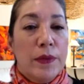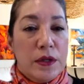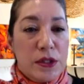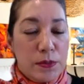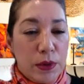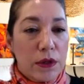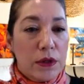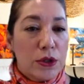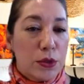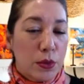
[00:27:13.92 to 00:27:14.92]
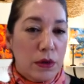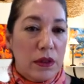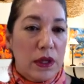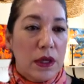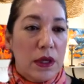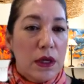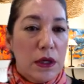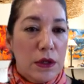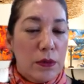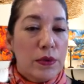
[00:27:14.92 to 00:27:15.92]
splurge worthy in
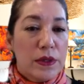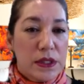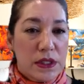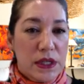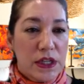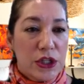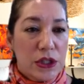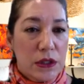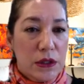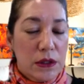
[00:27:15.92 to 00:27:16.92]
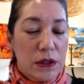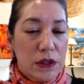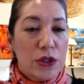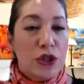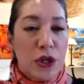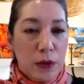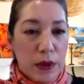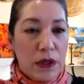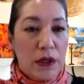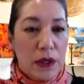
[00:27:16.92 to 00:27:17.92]
your presentation, show it.
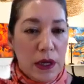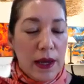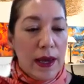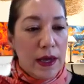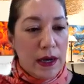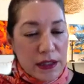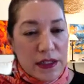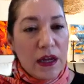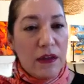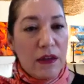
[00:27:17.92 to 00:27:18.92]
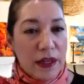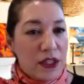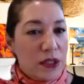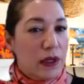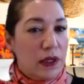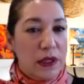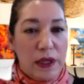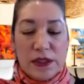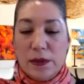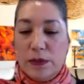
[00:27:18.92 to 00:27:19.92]
And I tell that to my
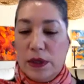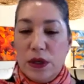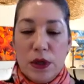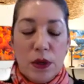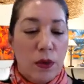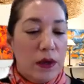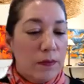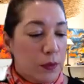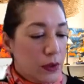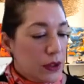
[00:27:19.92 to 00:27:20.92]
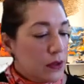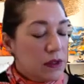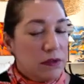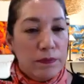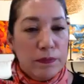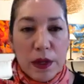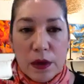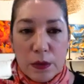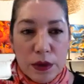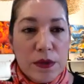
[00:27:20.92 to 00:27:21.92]
clients. I'm like, you know what? We're using
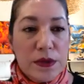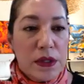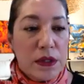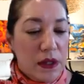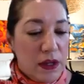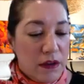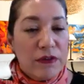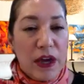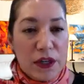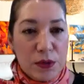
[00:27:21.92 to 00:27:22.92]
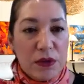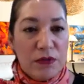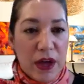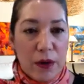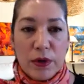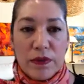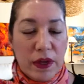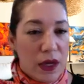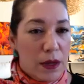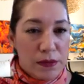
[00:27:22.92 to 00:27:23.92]
the factory fabric that
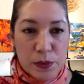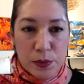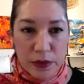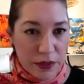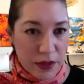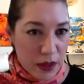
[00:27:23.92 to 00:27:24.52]
comes with